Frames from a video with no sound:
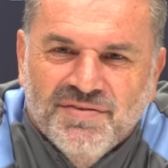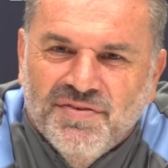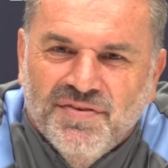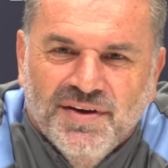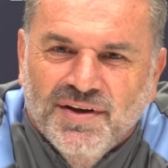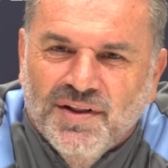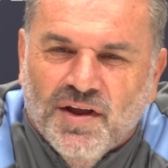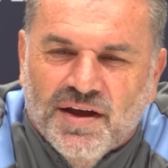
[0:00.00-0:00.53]

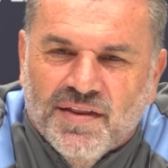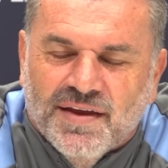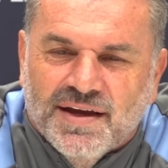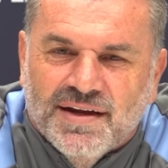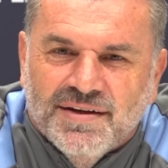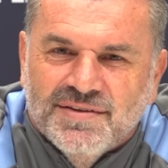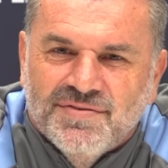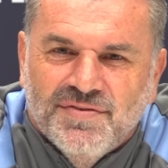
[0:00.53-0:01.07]
feel like
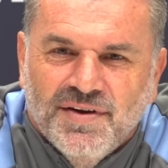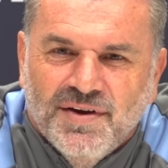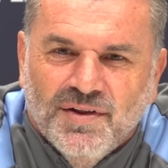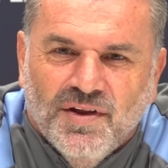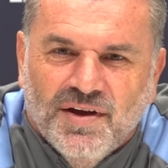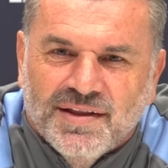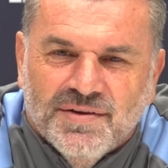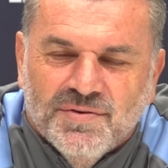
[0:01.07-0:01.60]
that. It felt
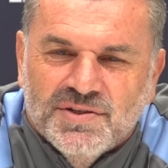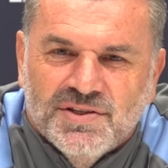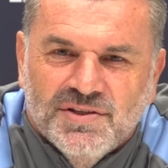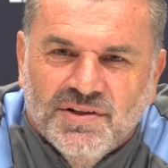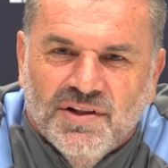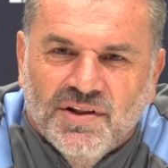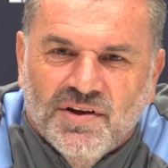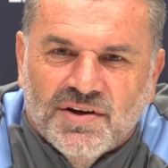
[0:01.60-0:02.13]
like there was
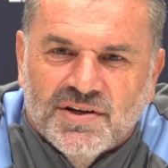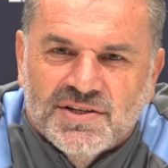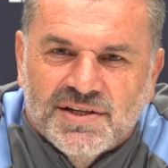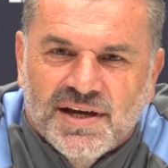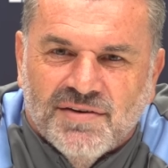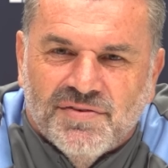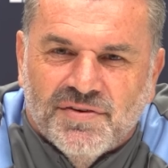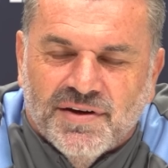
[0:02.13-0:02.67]
still a lot of
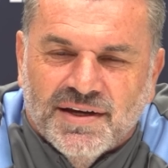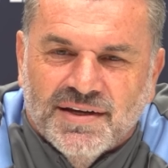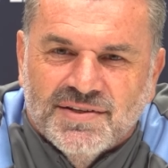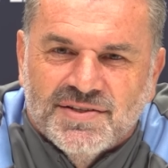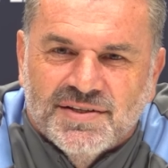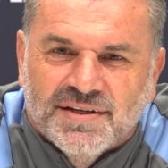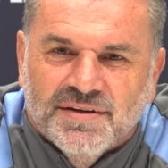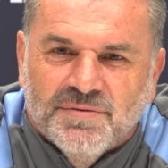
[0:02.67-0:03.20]
suffering, it
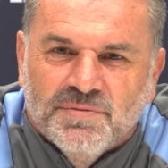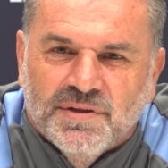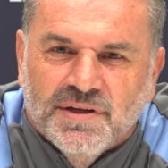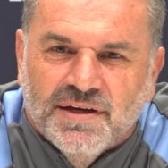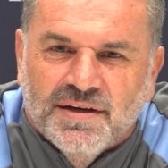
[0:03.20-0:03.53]
seemed.